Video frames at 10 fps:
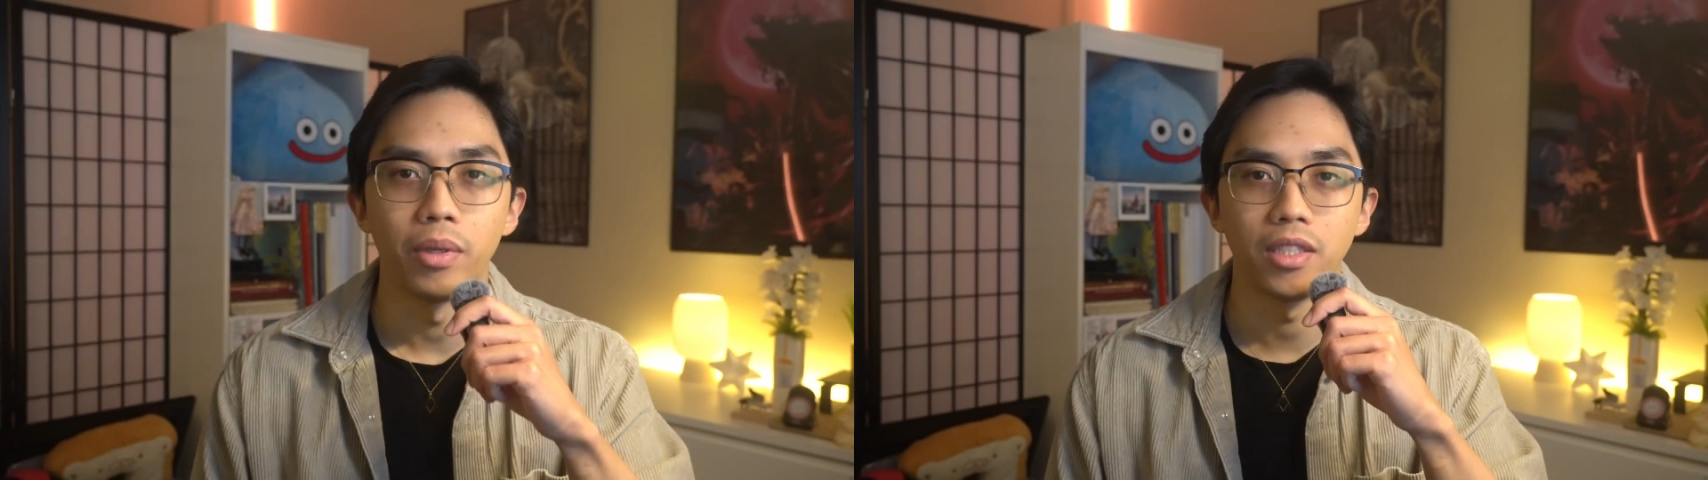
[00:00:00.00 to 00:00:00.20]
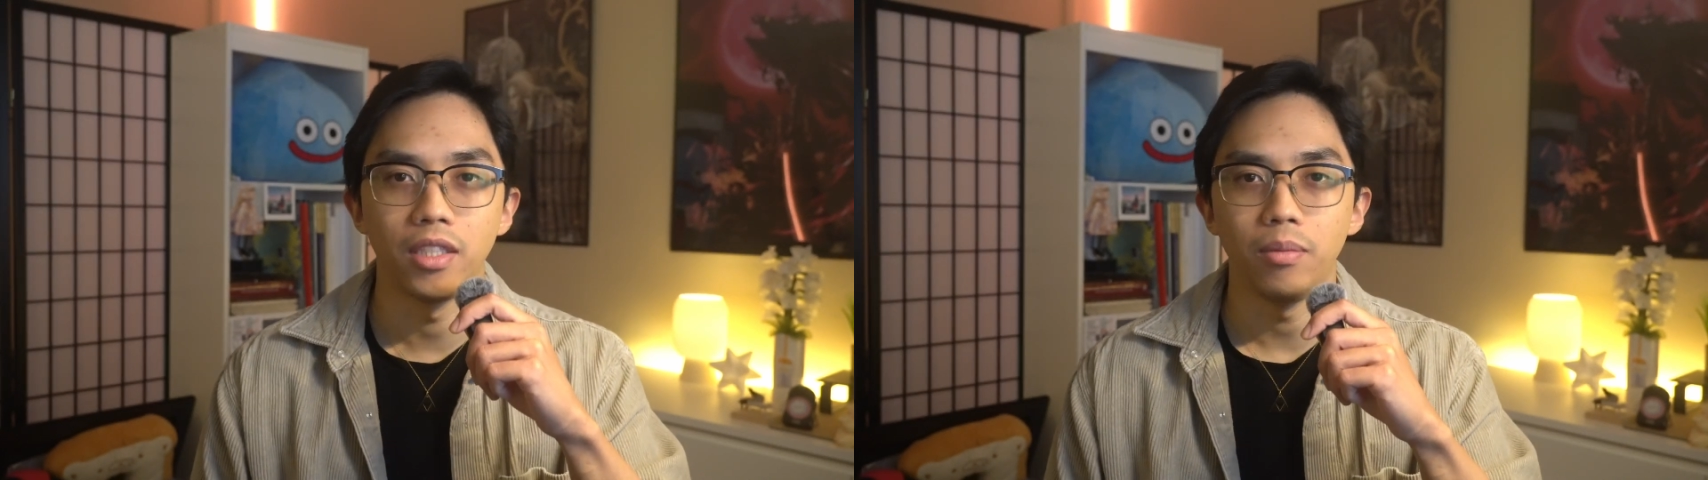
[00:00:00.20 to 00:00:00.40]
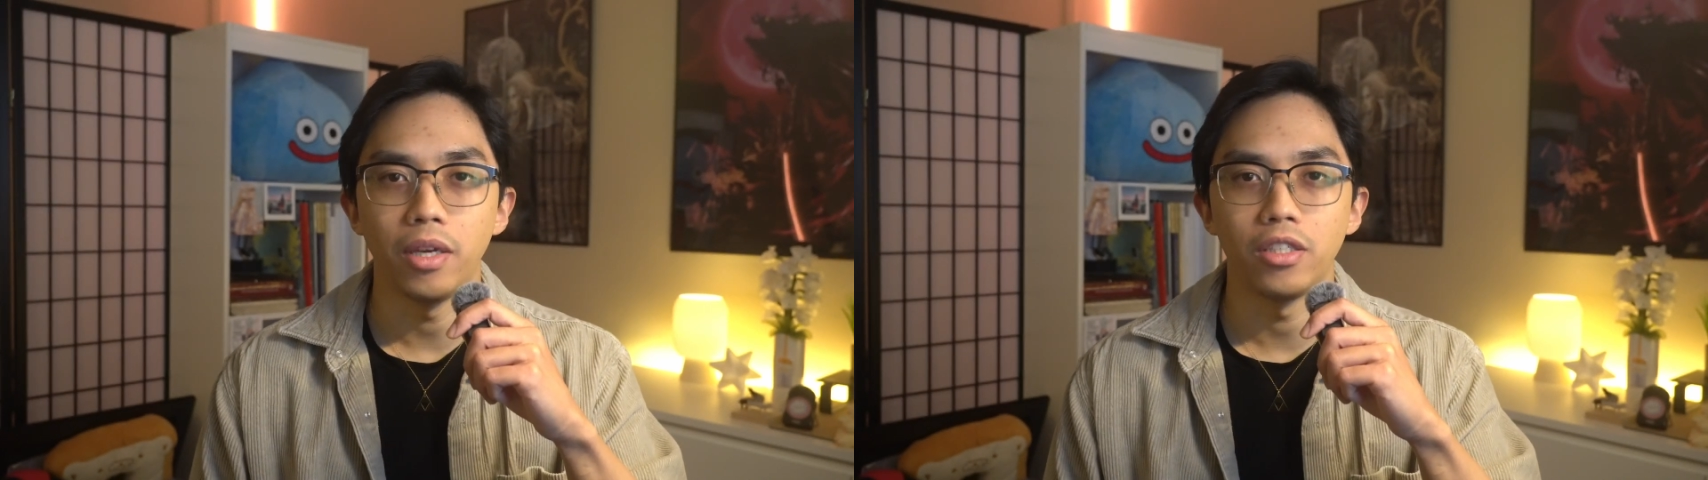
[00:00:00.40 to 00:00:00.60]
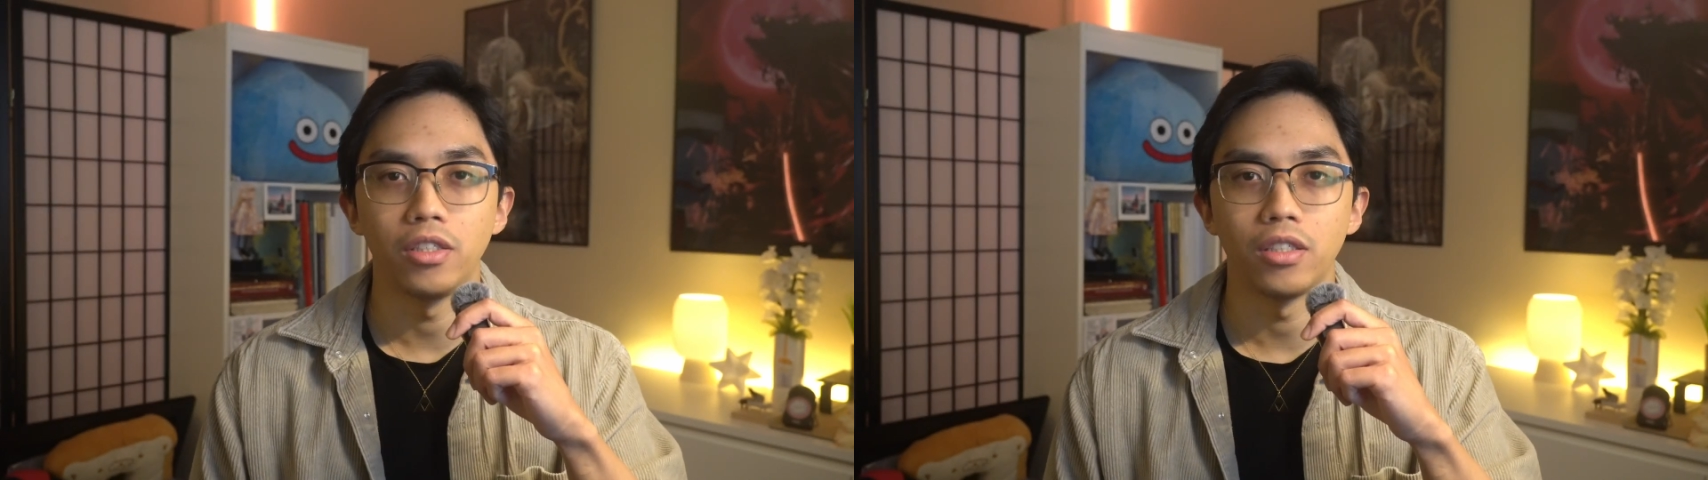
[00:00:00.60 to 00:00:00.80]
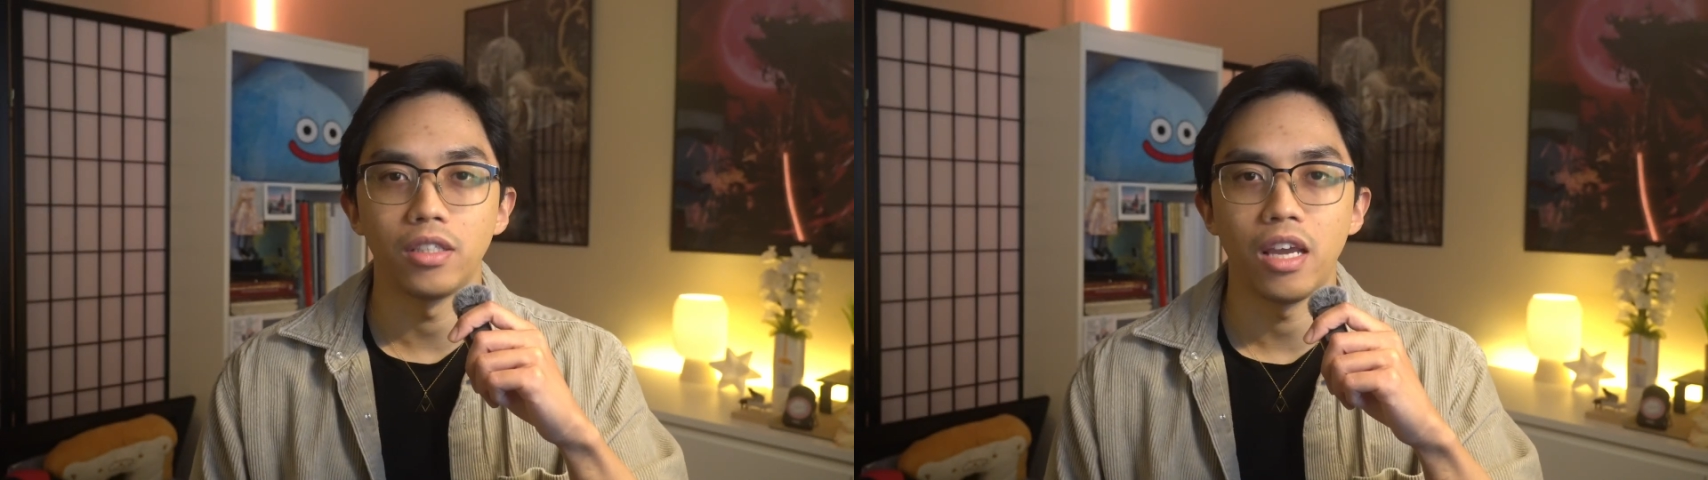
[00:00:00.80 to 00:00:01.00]
But C major
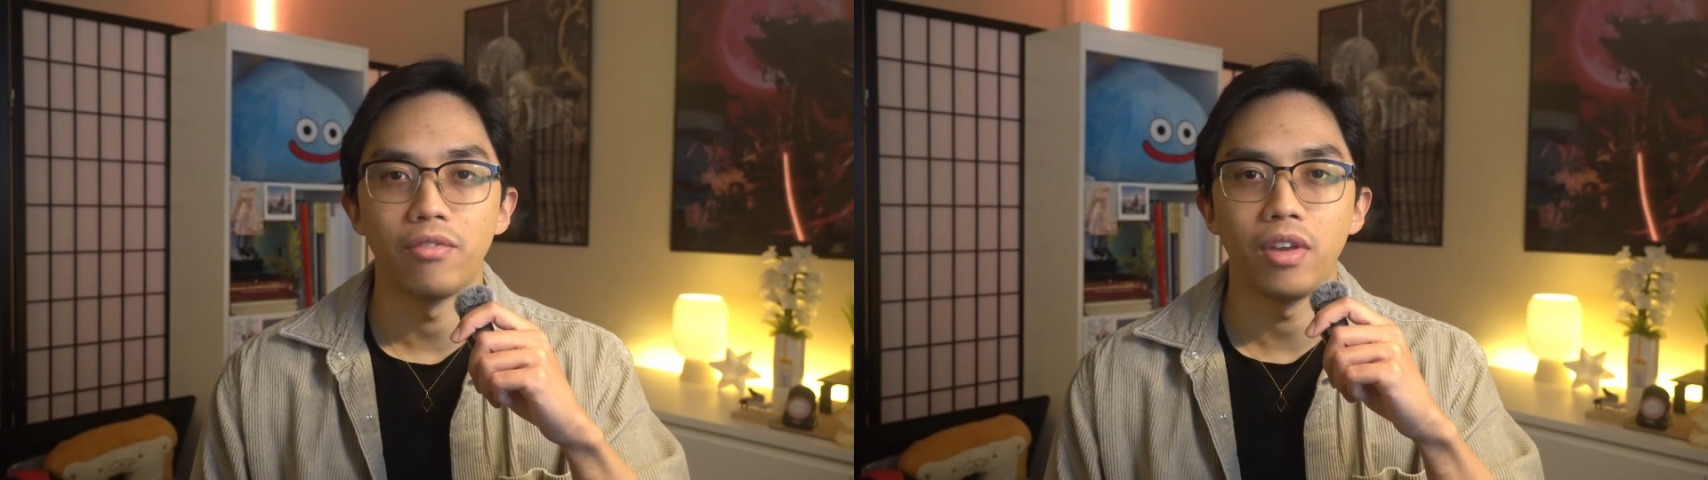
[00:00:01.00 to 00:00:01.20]
doesn't have